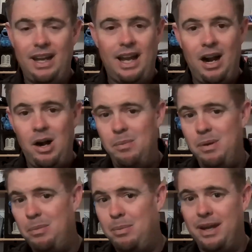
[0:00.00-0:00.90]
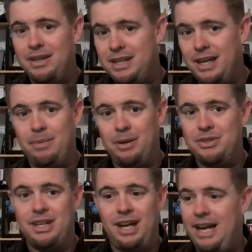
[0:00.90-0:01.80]
I remember by the time I was
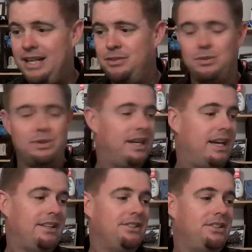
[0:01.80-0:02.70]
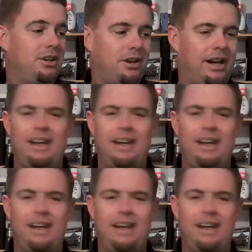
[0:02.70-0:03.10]
in high school and college, by